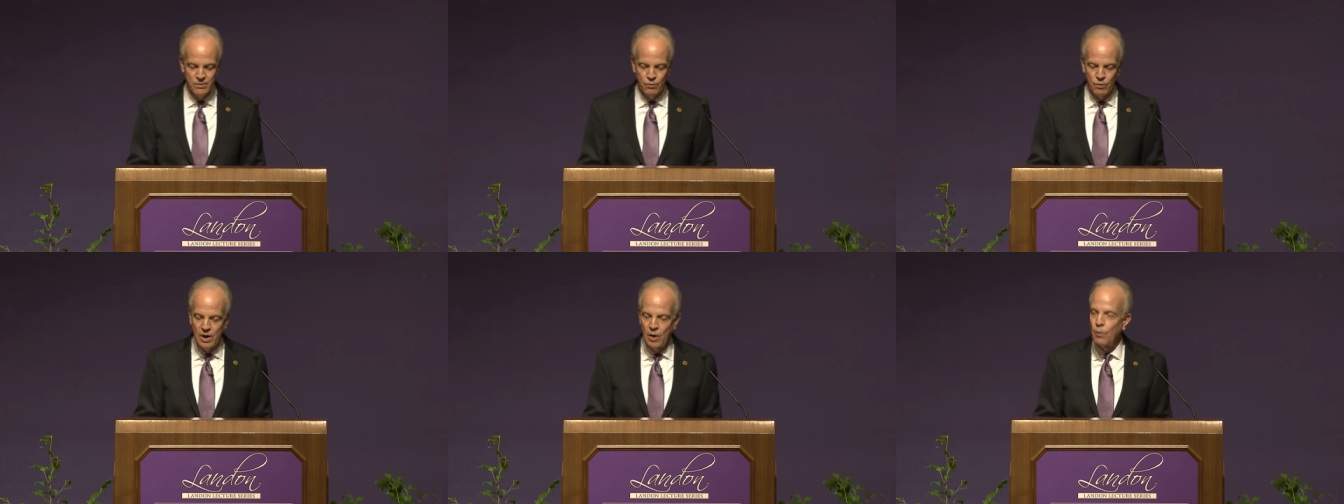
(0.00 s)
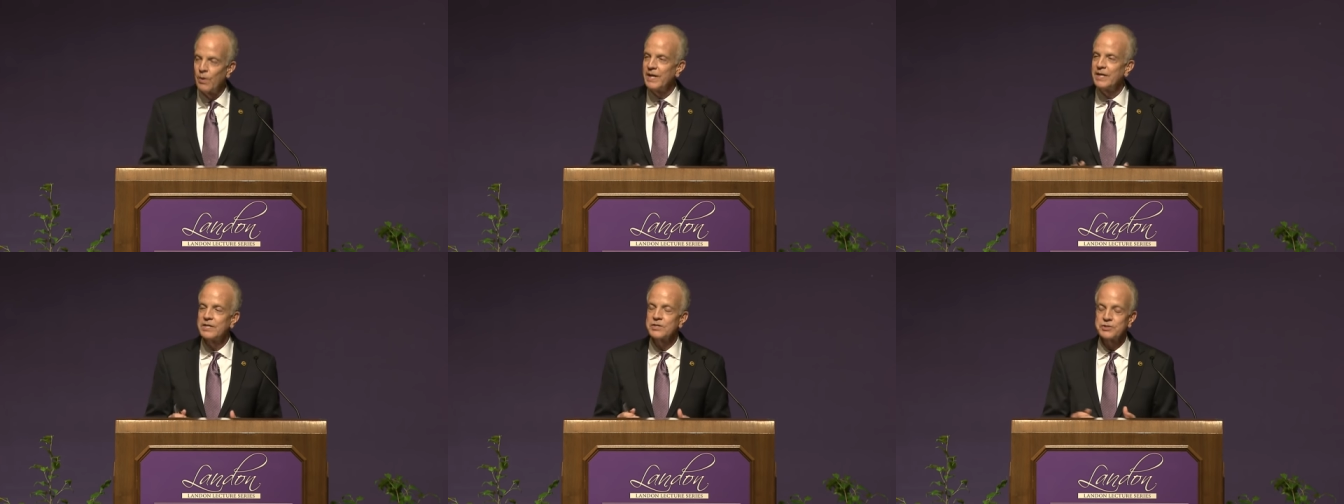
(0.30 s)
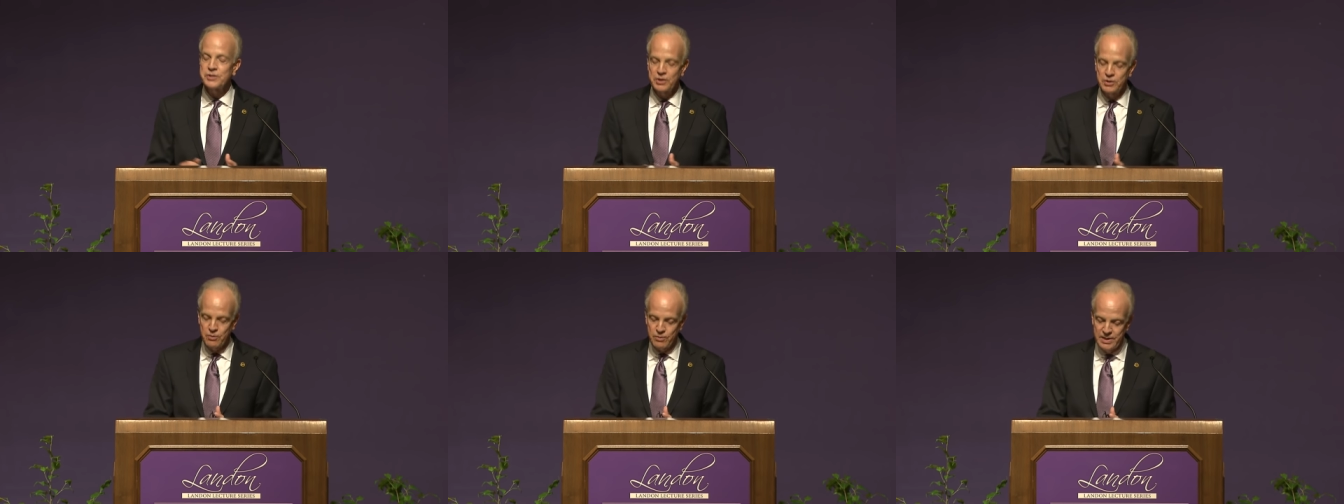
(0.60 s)
While we
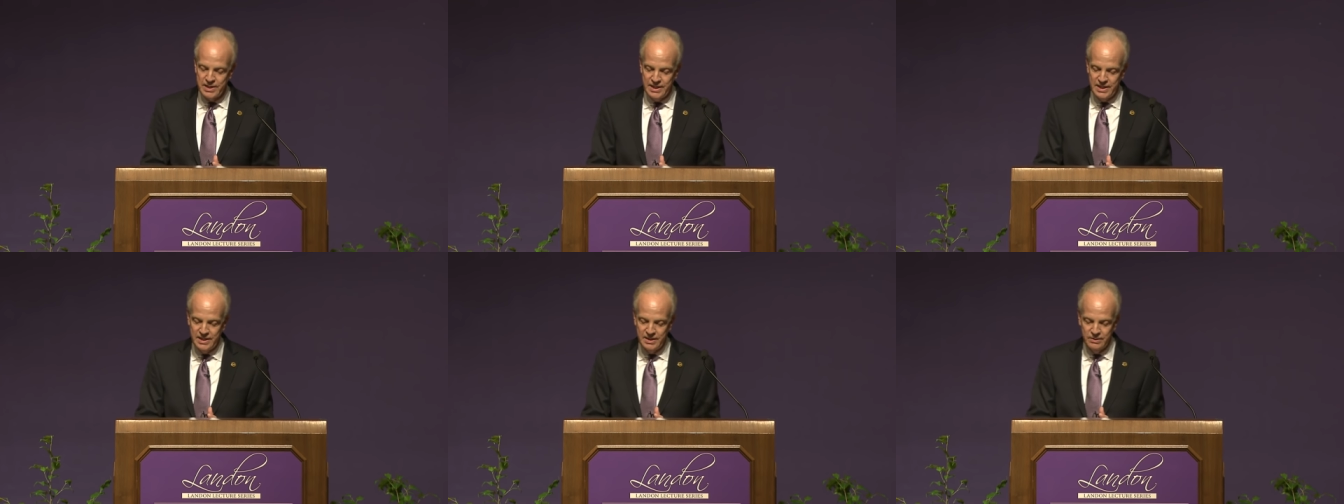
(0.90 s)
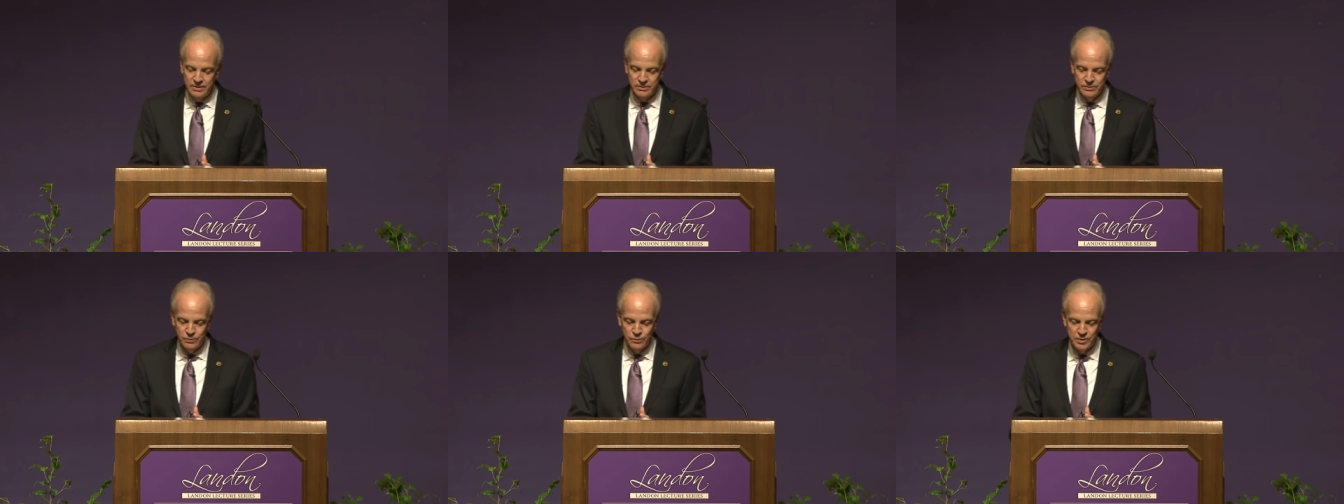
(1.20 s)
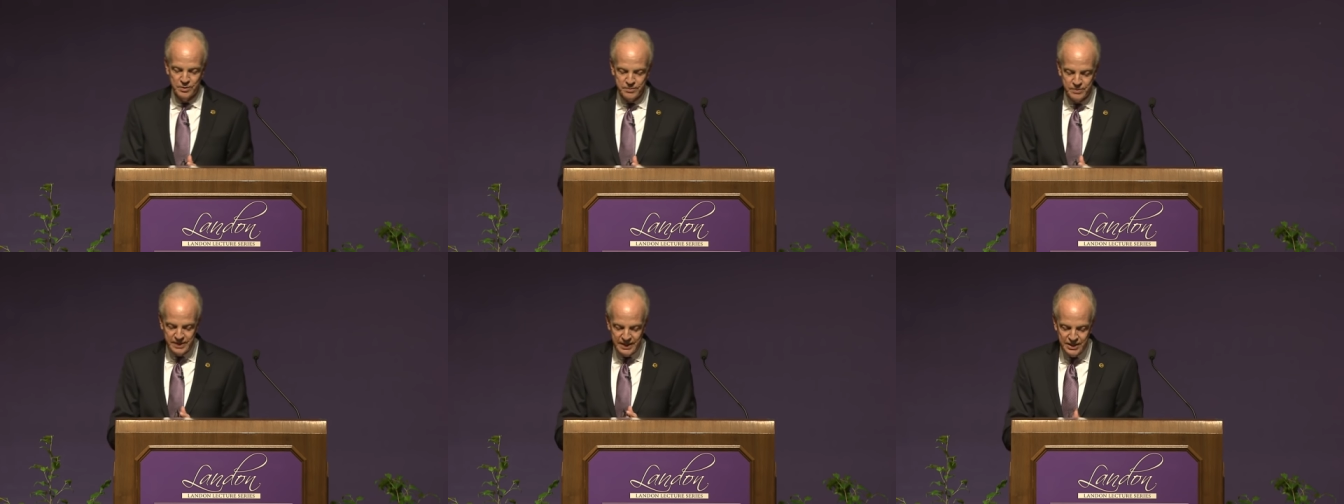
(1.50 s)
disagree
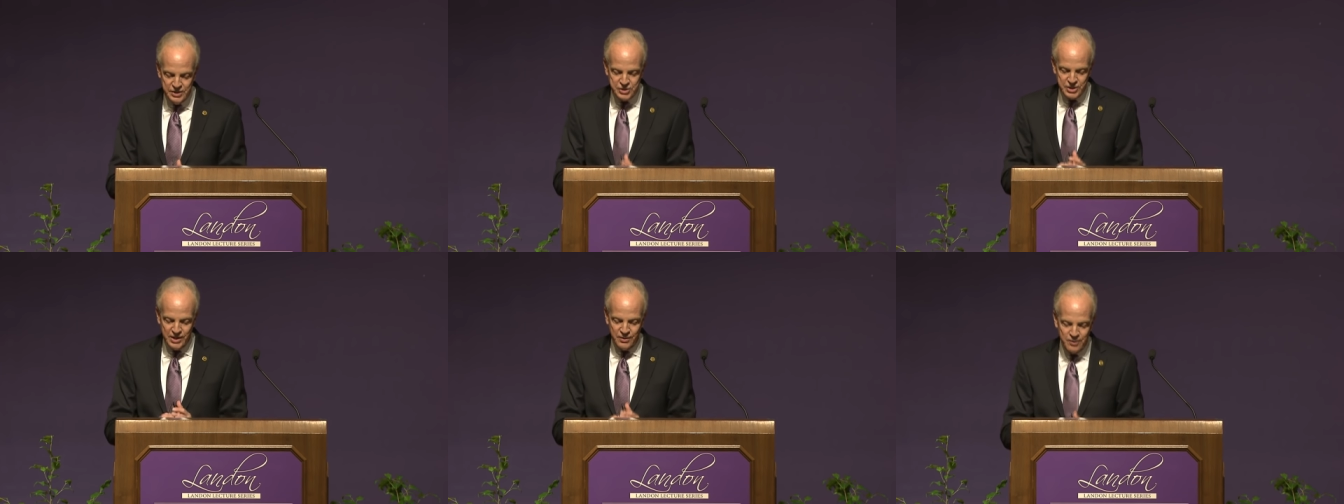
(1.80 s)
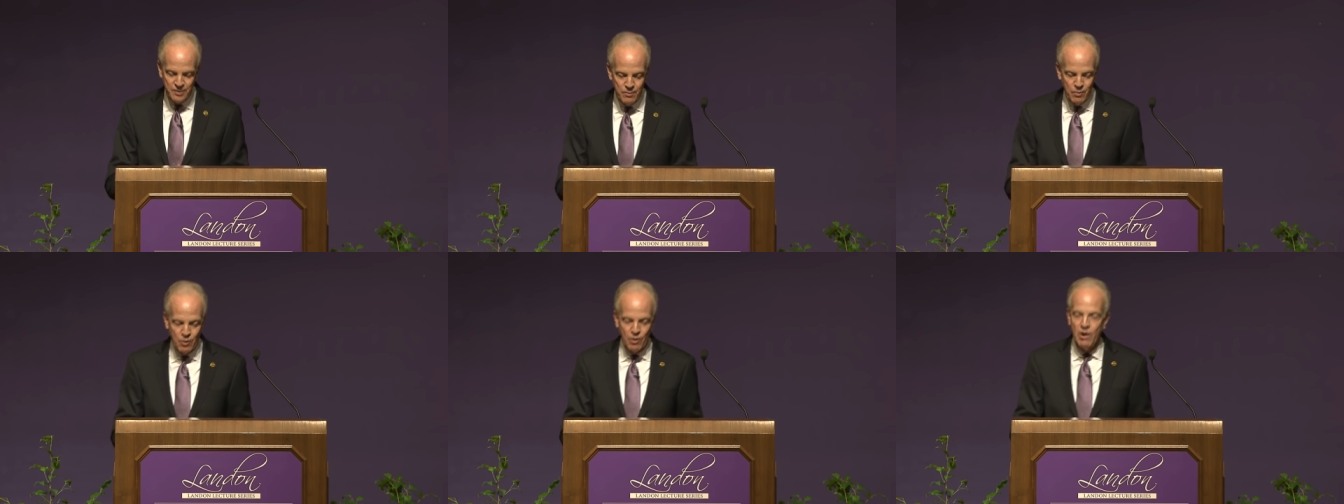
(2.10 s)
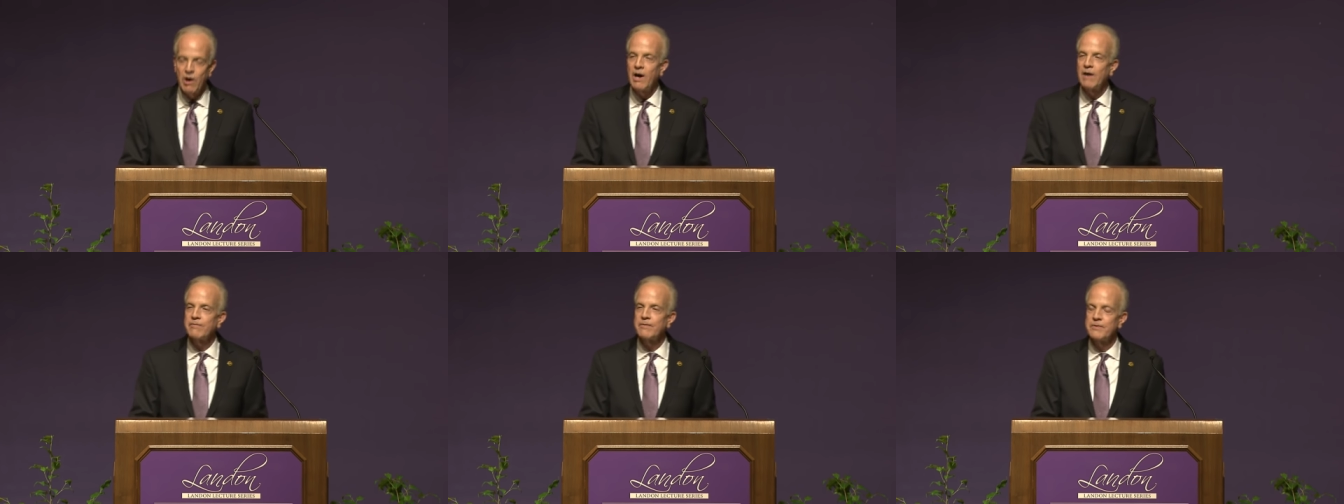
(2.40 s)
with each other
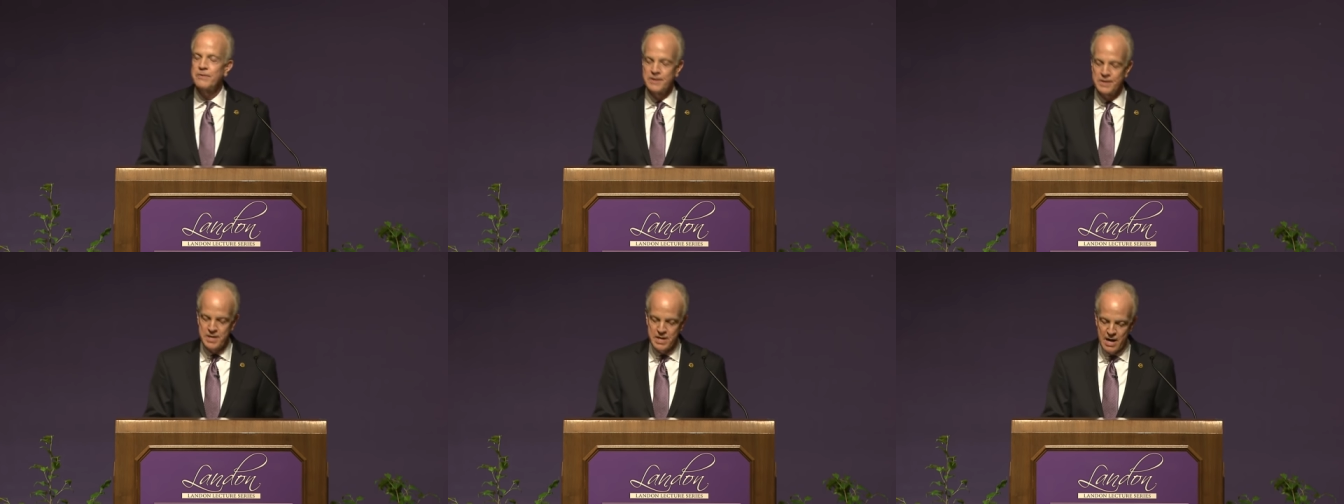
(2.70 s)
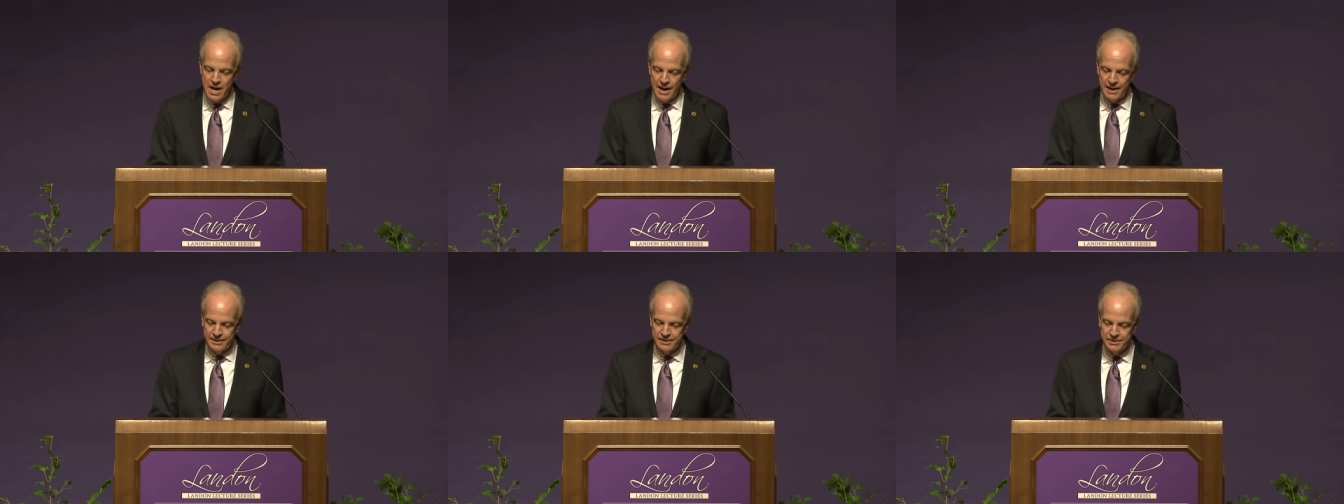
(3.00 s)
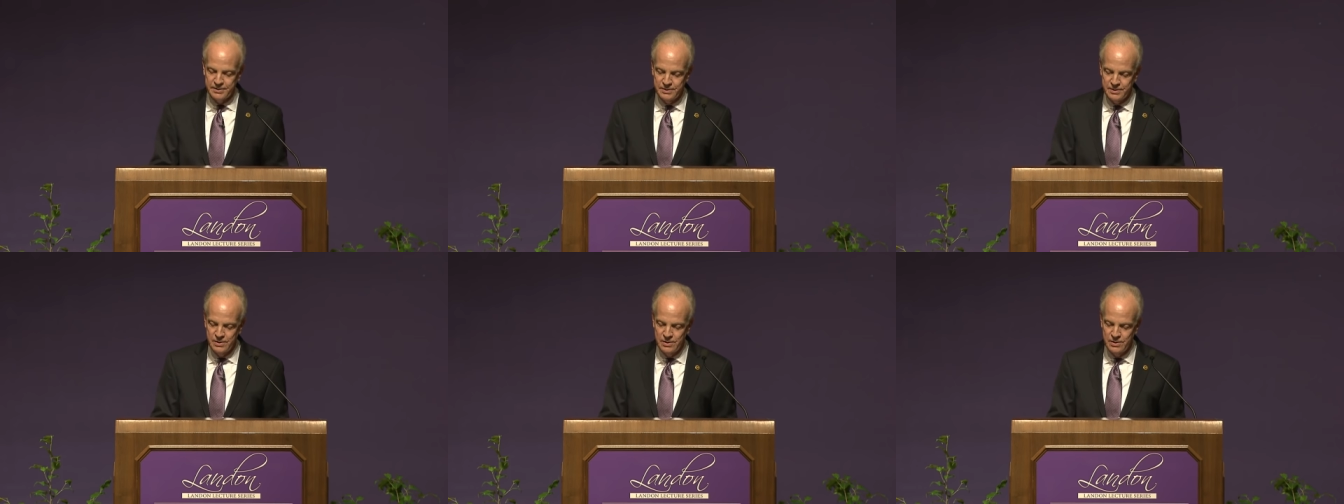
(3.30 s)
more often than not,